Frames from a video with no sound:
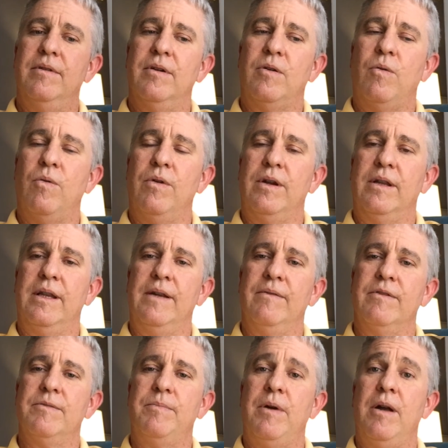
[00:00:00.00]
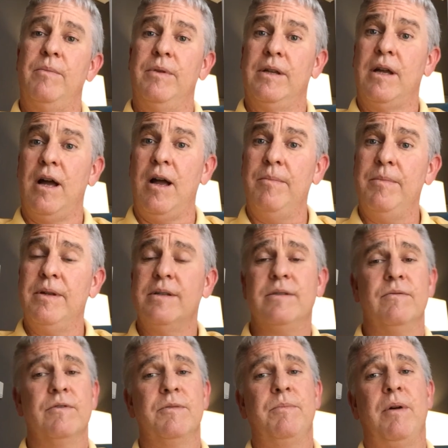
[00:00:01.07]
accordingly. Respond with calmness.
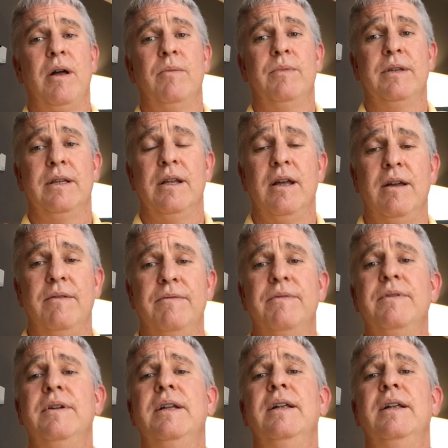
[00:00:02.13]
Respond with love,